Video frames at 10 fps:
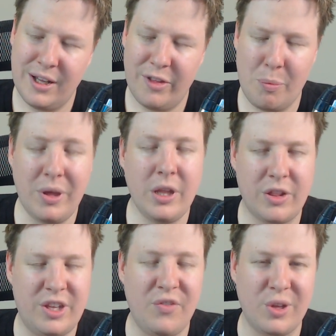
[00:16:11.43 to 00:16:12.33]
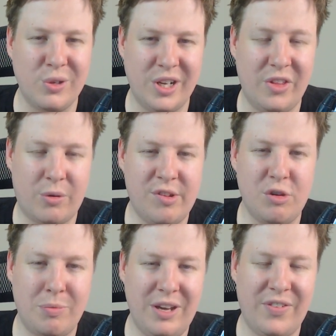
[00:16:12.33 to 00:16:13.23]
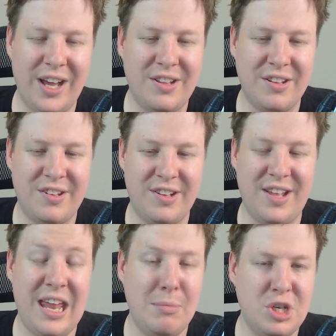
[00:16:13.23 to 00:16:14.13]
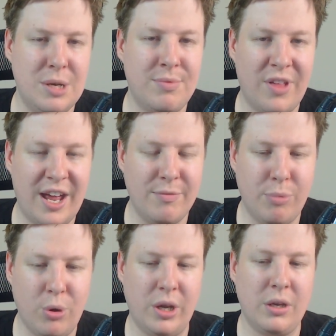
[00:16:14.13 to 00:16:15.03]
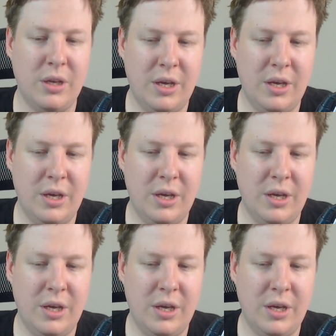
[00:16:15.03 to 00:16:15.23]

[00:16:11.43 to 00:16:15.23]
The biggest difficulty the Crystal B faces is enemy ships that have boarding,